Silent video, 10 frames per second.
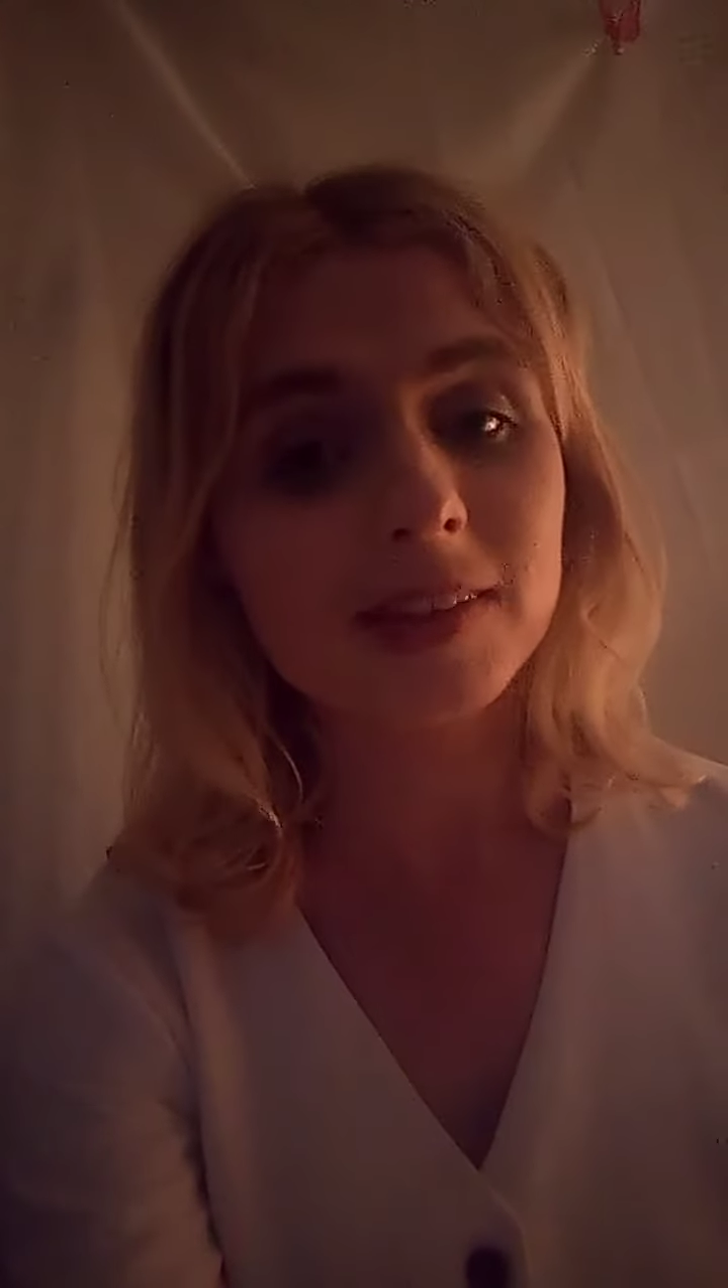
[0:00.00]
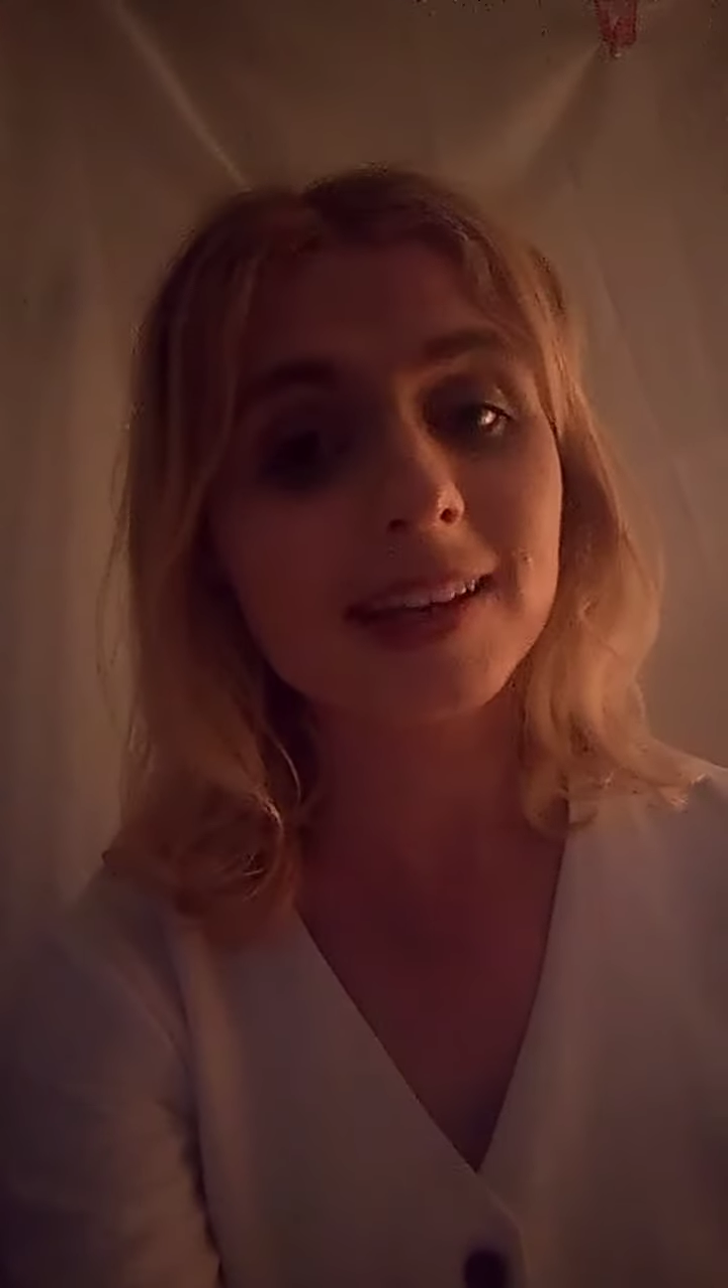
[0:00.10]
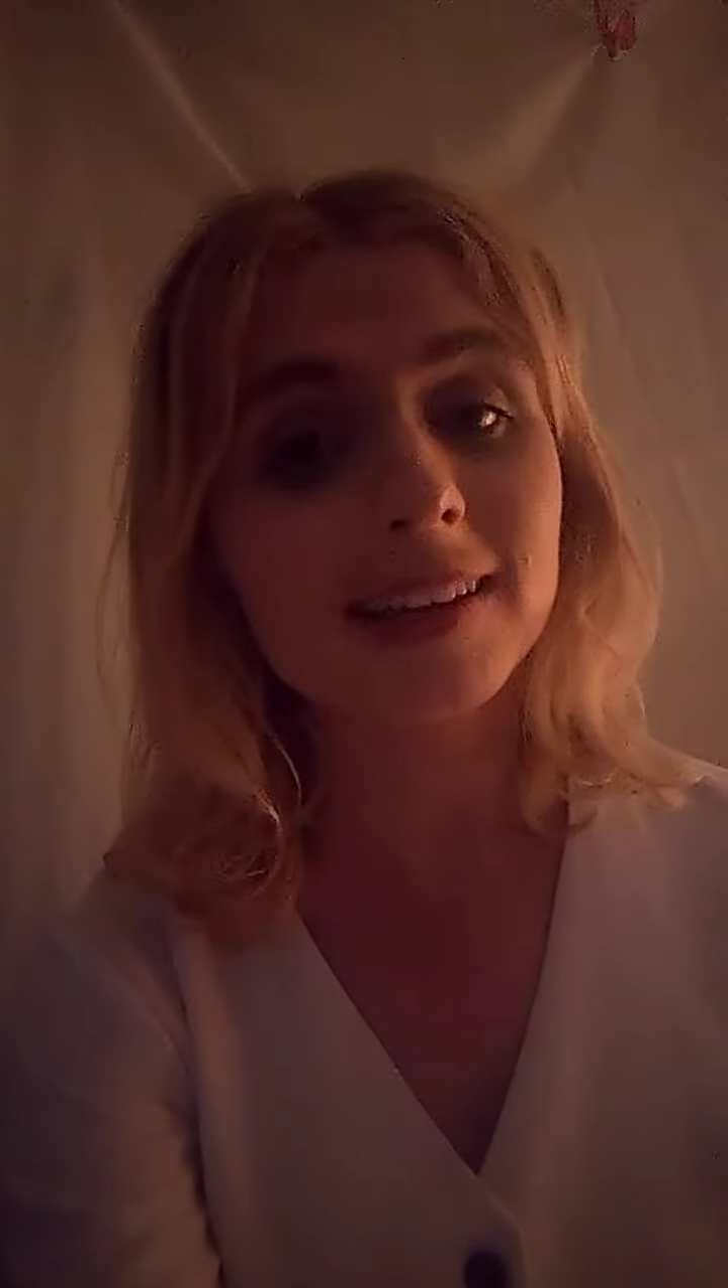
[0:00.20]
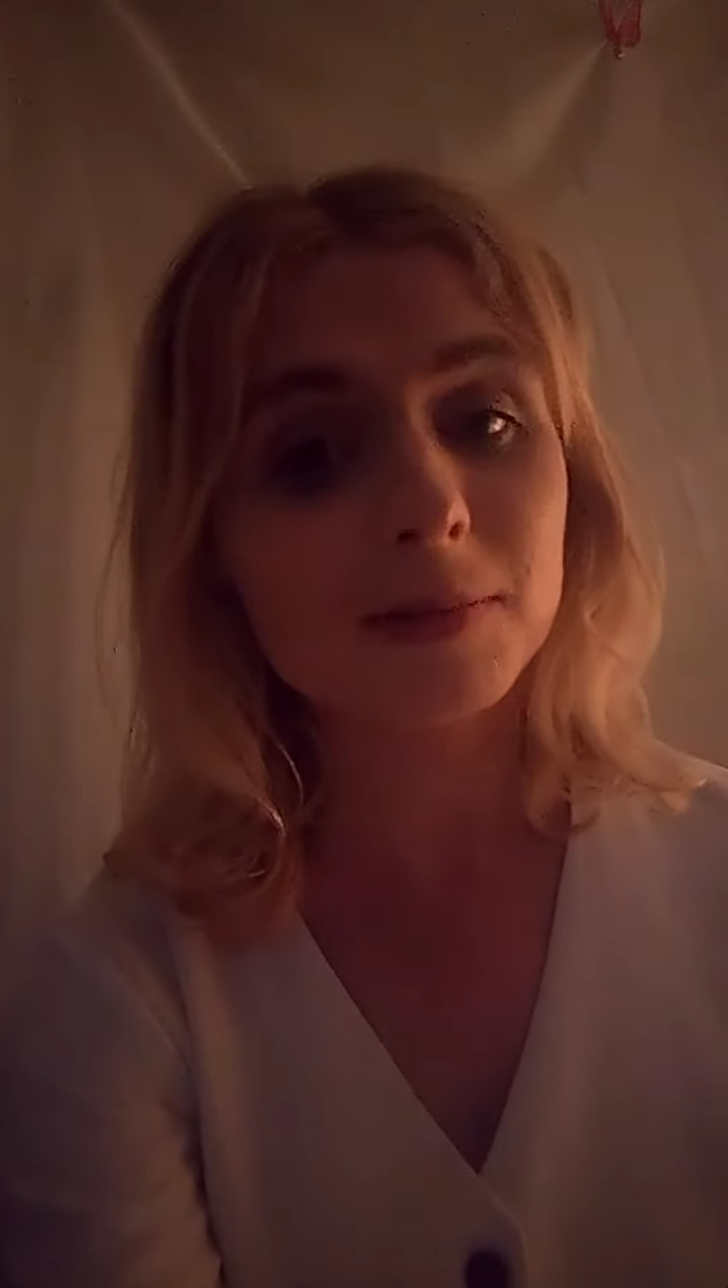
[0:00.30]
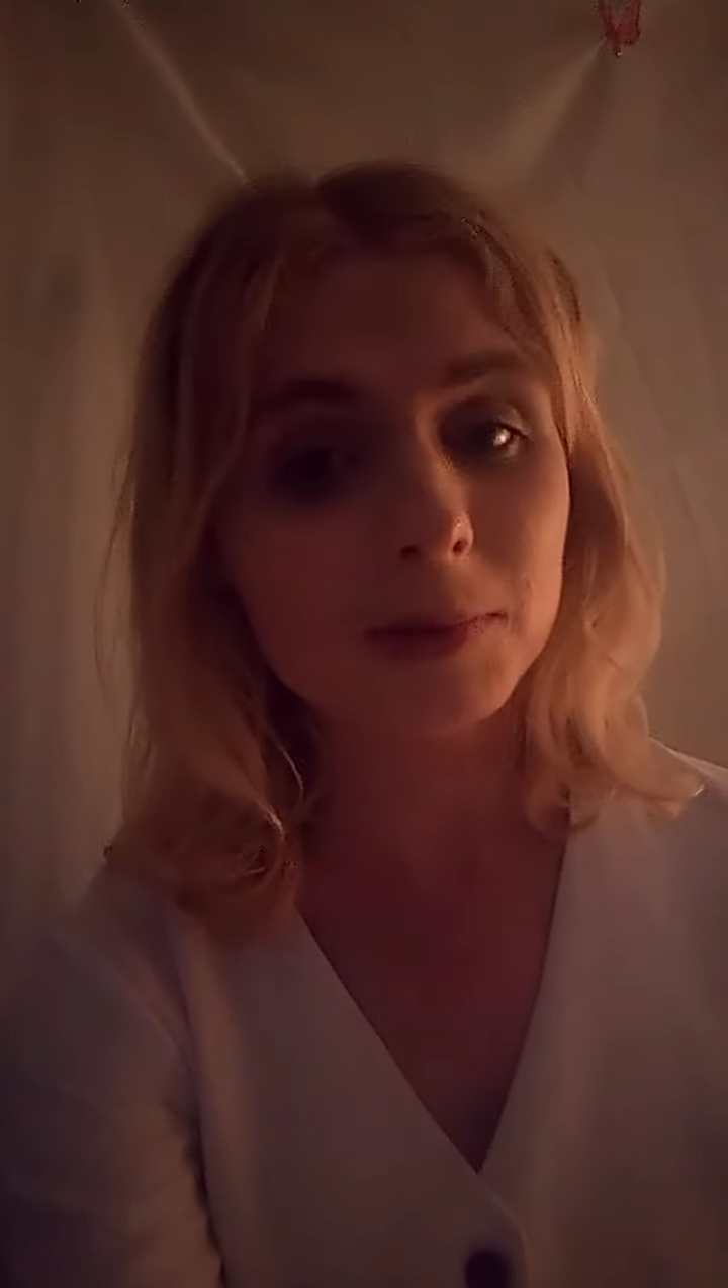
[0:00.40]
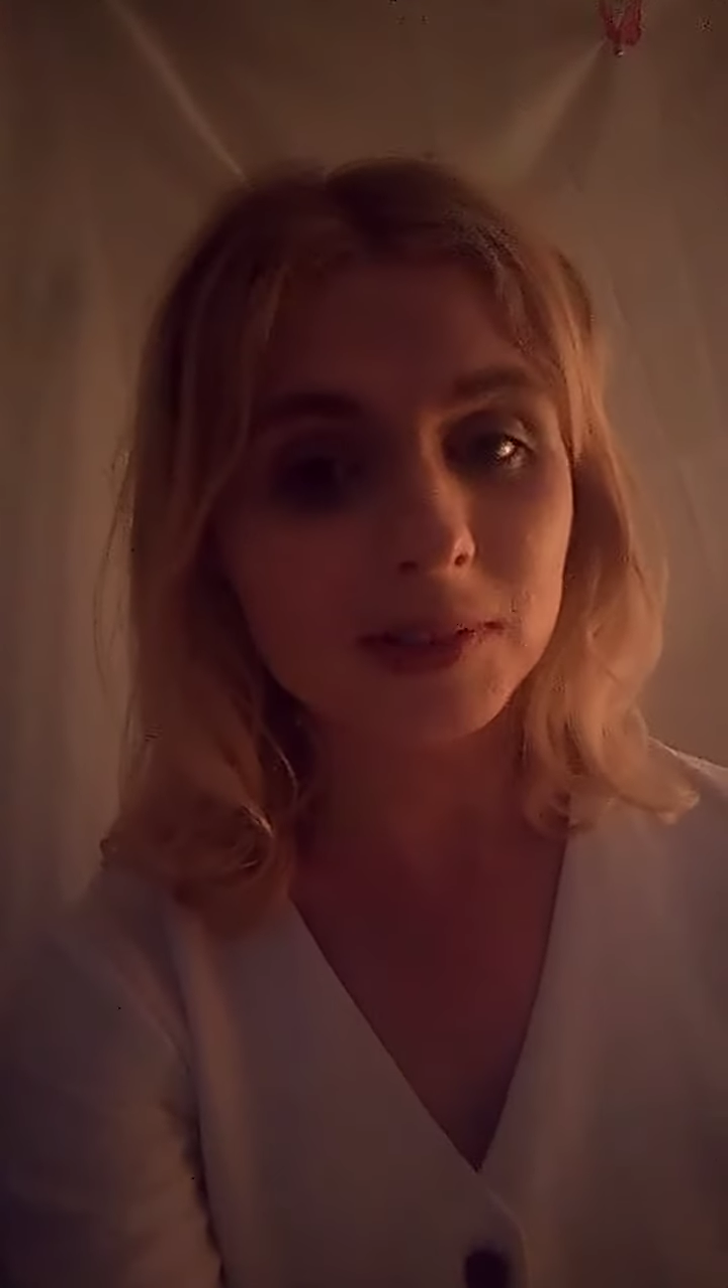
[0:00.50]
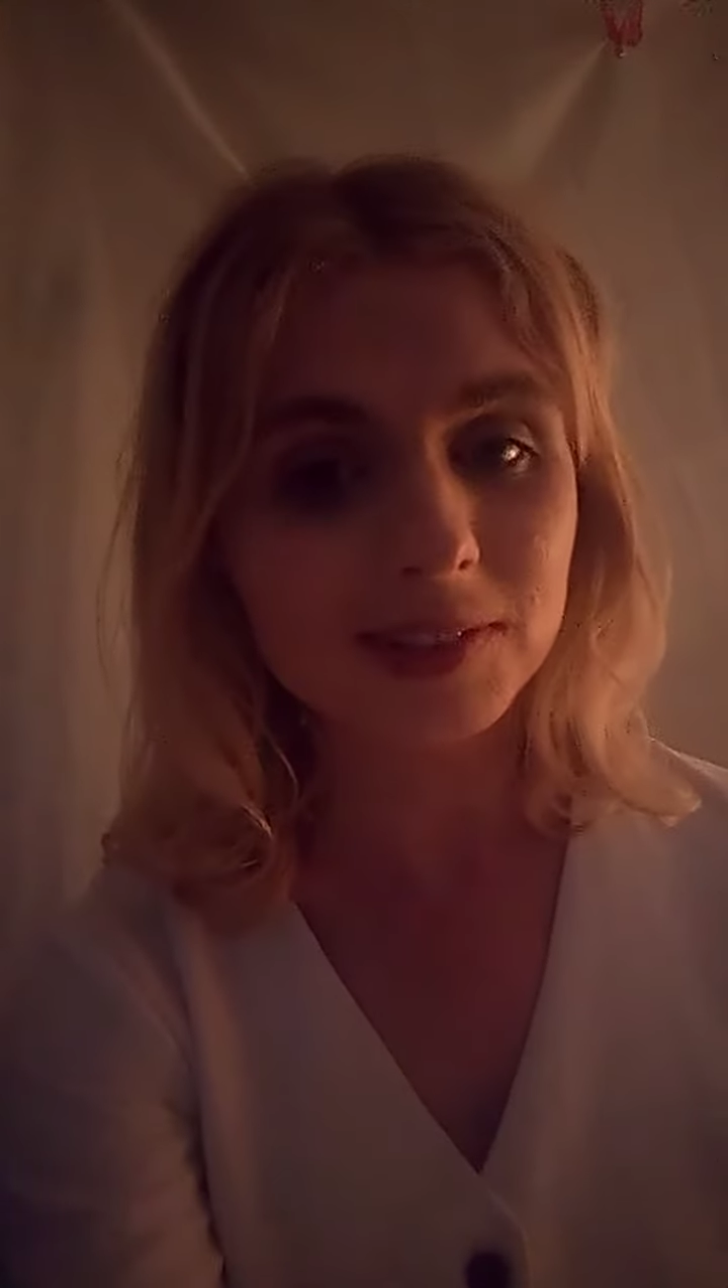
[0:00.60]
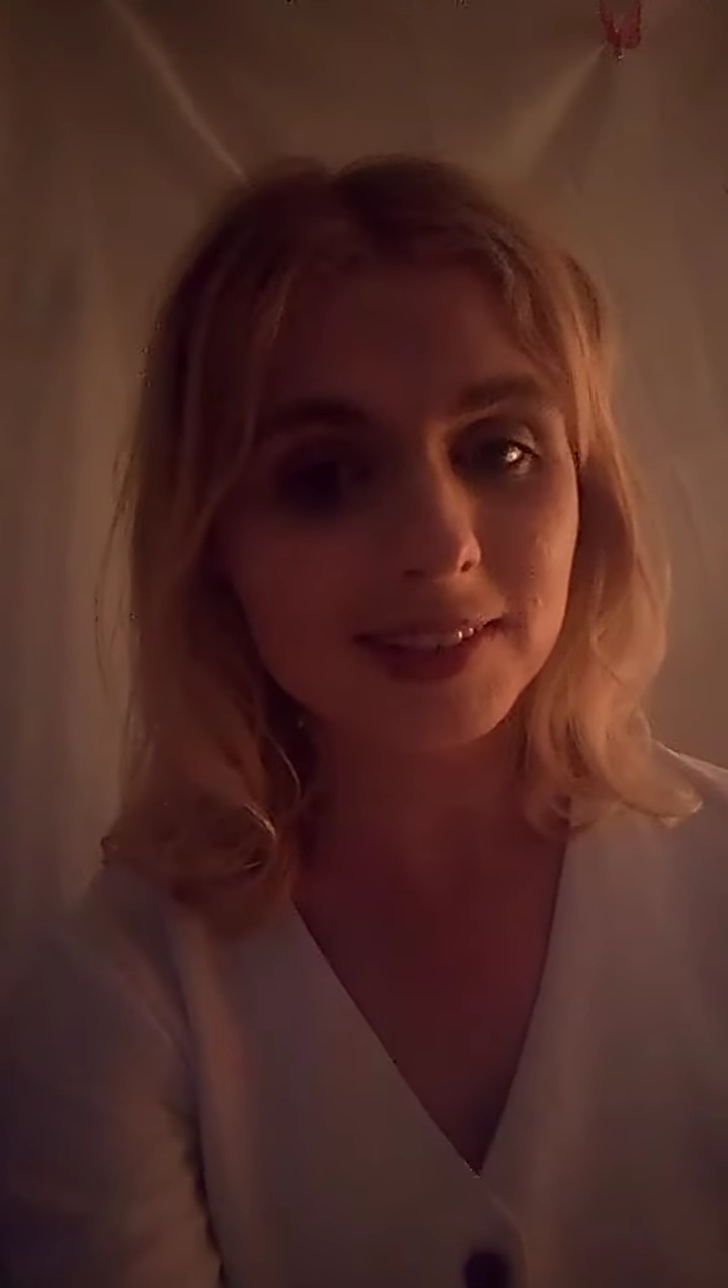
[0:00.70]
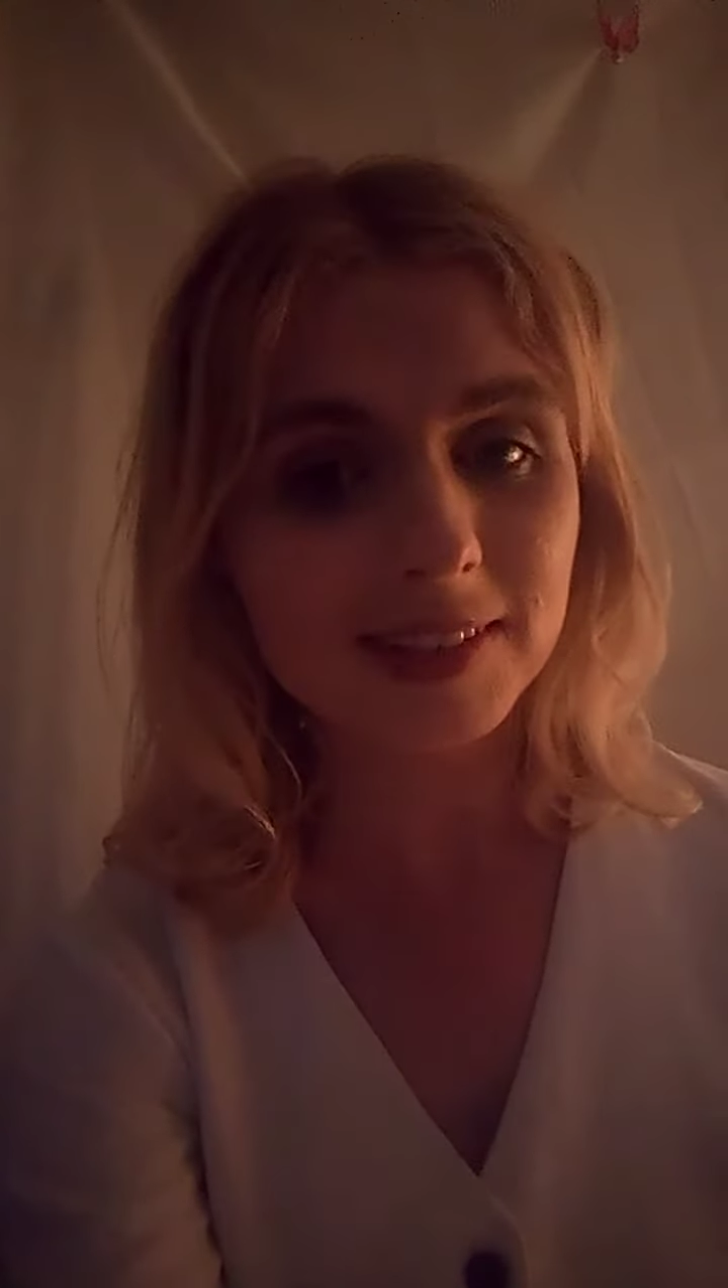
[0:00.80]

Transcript: thing in the world.